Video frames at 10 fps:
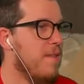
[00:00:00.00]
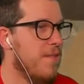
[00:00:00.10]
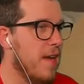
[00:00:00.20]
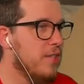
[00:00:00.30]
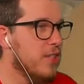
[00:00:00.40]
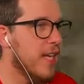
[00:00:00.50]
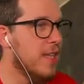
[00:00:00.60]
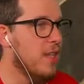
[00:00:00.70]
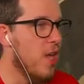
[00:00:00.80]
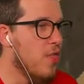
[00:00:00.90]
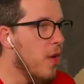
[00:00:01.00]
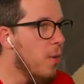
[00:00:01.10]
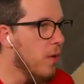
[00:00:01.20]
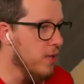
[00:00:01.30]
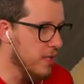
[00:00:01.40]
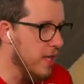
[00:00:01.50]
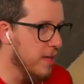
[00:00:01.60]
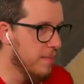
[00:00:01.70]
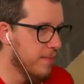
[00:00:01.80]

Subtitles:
They've just had the worst time.